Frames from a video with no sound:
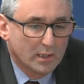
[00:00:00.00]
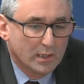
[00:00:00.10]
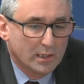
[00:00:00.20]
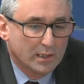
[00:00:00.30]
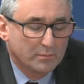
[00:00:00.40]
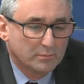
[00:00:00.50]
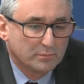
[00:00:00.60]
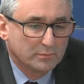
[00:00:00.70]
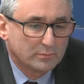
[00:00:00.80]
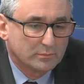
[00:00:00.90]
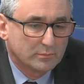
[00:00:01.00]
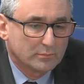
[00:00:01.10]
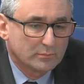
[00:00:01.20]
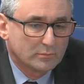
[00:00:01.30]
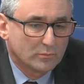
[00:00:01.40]

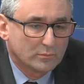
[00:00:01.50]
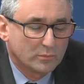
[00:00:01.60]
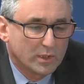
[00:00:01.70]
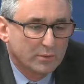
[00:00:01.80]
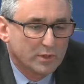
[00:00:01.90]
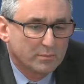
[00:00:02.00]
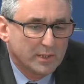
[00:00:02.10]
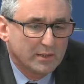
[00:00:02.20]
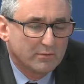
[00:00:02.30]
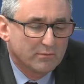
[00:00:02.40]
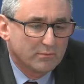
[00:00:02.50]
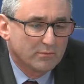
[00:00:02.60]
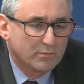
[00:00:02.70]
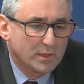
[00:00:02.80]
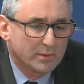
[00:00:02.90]
Well, it would have been,
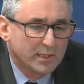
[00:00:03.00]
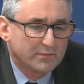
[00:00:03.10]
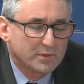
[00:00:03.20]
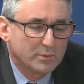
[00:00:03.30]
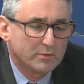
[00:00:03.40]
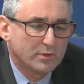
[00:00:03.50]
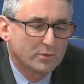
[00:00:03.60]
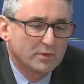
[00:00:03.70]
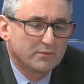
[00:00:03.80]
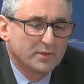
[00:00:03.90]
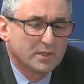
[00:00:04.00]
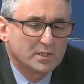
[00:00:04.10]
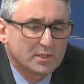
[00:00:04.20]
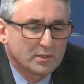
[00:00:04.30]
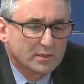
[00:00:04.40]
after we wrote the
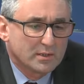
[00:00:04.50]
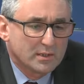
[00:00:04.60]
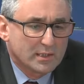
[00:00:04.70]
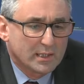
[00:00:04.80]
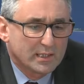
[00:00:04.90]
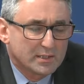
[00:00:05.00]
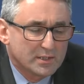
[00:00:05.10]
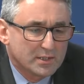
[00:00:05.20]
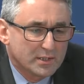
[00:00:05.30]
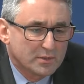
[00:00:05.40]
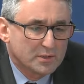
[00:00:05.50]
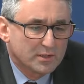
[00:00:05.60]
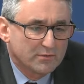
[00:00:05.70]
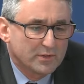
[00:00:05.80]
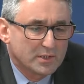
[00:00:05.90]
first guidance note and
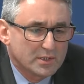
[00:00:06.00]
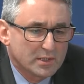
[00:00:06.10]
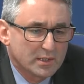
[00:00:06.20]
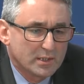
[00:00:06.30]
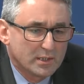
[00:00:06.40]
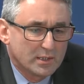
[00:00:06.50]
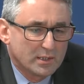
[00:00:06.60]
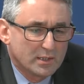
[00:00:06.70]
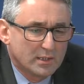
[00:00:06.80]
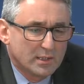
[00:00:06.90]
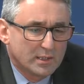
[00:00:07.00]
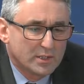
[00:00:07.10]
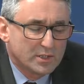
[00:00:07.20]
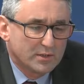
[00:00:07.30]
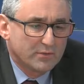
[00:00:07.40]
the first
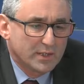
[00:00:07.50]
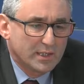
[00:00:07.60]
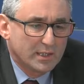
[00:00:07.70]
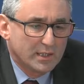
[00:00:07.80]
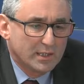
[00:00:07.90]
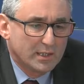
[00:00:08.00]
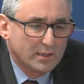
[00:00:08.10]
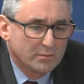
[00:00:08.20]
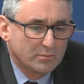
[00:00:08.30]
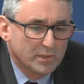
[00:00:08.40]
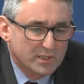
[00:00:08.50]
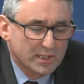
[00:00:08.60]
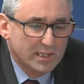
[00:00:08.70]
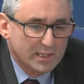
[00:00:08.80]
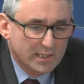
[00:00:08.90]
edition of the
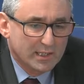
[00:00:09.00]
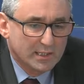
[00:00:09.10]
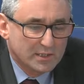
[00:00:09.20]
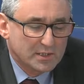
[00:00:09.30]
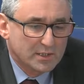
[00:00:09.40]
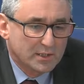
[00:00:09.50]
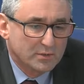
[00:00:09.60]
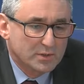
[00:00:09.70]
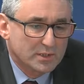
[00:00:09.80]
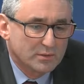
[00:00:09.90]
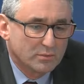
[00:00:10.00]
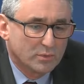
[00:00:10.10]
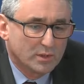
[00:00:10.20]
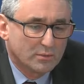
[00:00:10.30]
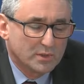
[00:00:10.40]
BCA guidance note,
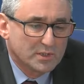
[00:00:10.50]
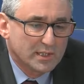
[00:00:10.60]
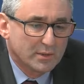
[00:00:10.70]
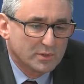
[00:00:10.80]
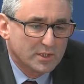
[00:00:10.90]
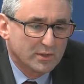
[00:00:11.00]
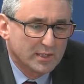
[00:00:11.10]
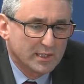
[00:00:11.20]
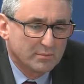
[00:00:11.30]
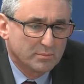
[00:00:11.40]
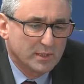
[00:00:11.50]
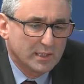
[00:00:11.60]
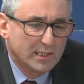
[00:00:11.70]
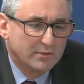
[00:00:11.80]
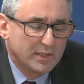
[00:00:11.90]
once that was going, then I
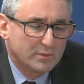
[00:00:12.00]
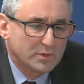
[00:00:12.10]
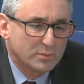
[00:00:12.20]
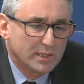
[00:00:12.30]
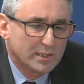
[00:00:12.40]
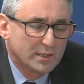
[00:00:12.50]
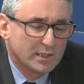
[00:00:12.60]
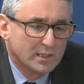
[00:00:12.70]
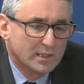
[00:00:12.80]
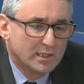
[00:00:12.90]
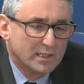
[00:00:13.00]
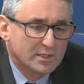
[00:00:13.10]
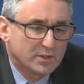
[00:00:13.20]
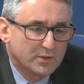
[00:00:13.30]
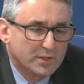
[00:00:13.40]
believe that was when I
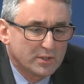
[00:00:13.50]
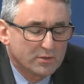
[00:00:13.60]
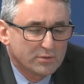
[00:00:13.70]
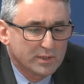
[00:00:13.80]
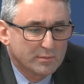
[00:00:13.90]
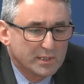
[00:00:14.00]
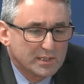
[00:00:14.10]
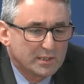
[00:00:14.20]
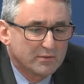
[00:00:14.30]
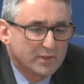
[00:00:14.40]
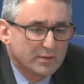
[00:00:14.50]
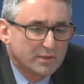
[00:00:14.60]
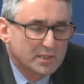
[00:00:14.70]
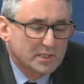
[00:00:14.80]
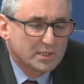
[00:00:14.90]
toured the country meeting the
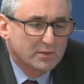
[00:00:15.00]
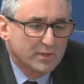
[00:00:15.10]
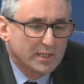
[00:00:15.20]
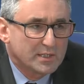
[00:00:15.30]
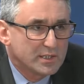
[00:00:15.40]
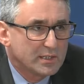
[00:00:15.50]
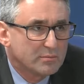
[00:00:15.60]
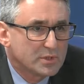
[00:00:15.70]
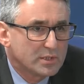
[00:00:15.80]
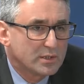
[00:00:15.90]
various surveying teams